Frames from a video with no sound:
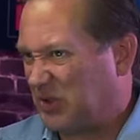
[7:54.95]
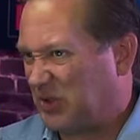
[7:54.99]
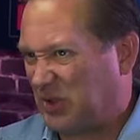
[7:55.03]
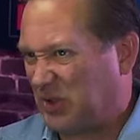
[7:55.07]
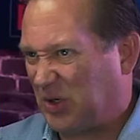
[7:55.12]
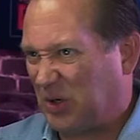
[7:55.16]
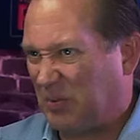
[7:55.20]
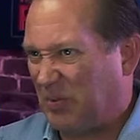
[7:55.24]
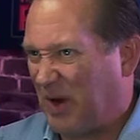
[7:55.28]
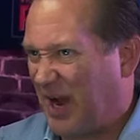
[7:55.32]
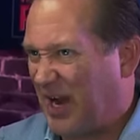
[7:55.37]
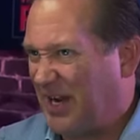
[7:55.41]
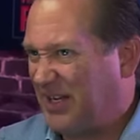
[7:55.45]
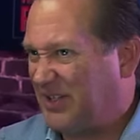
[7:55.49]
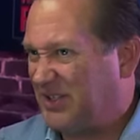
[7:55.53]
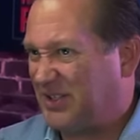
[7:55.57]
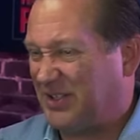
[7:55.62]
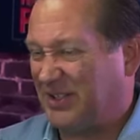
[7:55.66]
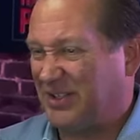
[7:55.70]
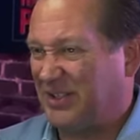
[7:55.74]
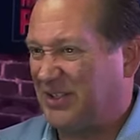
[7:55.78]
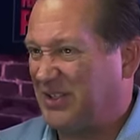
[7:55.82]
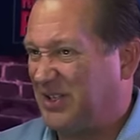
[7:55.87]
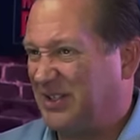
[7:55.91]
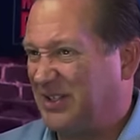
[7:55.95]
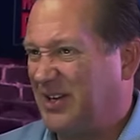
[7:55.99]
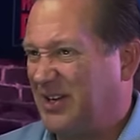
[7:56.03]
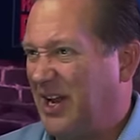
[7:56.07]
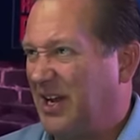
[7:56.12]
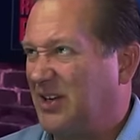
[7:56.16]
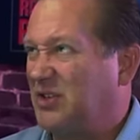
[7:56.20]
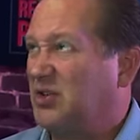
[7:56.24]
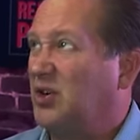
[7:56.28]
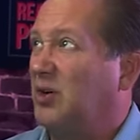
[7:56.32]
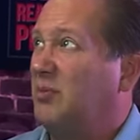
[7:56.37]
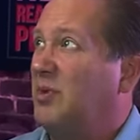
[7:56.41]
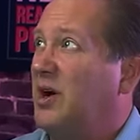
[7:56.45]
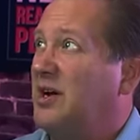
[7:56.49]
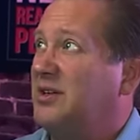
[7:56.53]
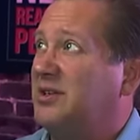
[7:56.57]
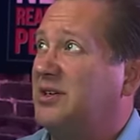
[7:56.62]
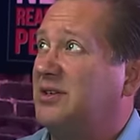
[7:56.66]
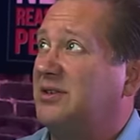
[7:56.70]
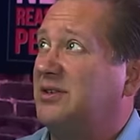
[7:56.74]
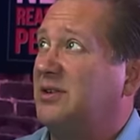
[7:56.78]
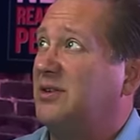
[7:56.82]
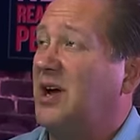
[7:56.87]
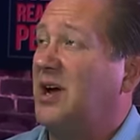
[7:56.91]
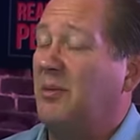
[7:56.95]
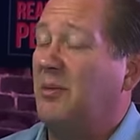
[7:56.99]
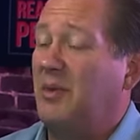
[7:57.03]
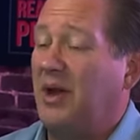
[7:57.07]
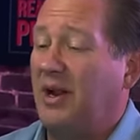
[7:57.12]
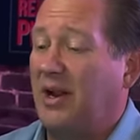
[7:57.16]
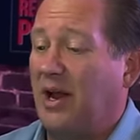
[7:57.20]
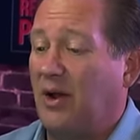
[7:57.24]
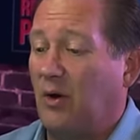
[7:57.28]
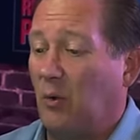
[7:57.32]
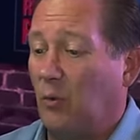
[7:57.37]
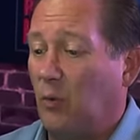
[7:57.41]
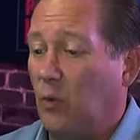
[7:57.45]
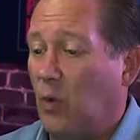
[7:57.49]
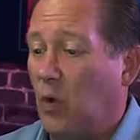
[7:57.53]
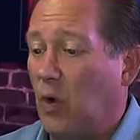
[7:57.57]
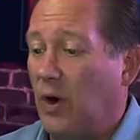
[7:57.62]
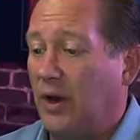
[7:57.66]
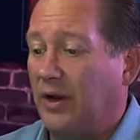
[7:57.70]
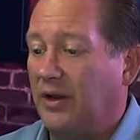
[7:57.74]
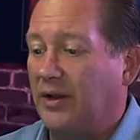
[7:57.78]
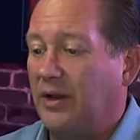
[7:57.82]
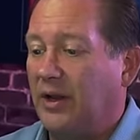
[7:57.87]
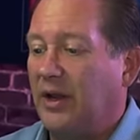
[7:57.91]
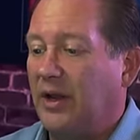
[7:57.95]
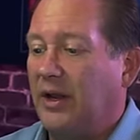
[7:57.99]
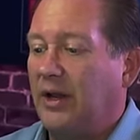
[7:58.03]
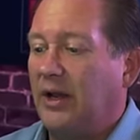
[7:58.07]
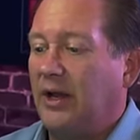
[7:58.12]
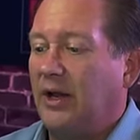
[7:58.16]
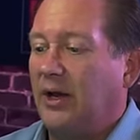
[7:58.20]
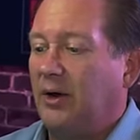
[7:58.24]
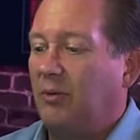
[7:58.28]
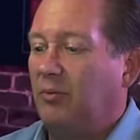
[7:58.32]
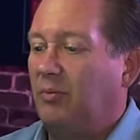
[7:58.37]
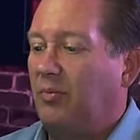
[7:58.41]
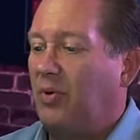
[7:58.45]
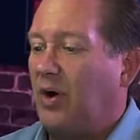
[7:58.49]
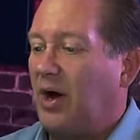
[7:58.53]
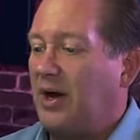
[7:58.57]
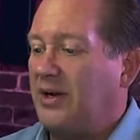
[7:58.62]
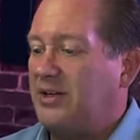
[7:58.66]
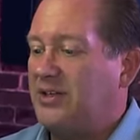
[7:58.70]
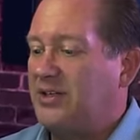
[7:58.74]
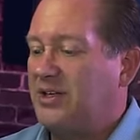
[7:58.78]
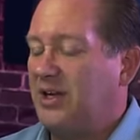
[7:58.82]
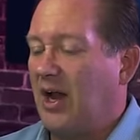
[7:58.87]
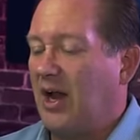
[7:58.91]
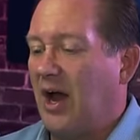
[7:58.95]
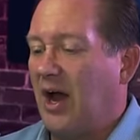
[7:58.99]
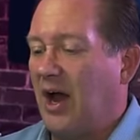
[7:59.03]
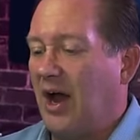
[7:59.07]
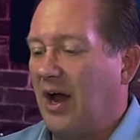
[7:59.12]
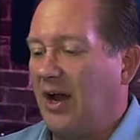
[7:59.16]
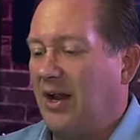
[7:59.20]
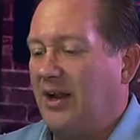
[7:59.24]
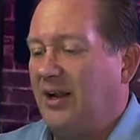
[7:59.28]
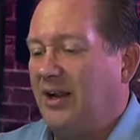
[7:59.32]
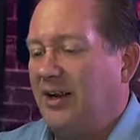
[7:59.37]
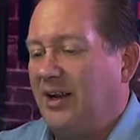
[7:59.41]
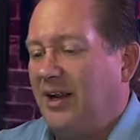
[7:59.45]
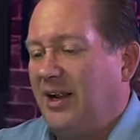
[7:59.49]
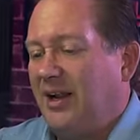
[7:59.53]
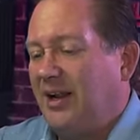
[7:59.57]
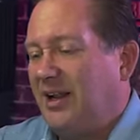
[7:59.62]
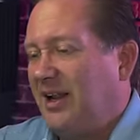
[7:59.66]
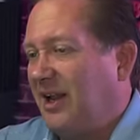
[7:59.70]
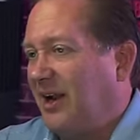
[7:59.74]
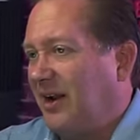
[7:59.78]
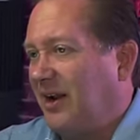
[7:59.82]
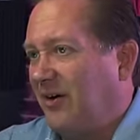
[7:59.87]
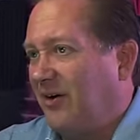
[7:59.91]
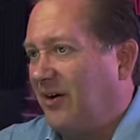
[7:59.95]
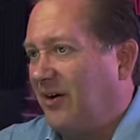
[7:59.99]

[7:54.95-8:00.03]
termites and just not termites because they're not made out of wood. But, you know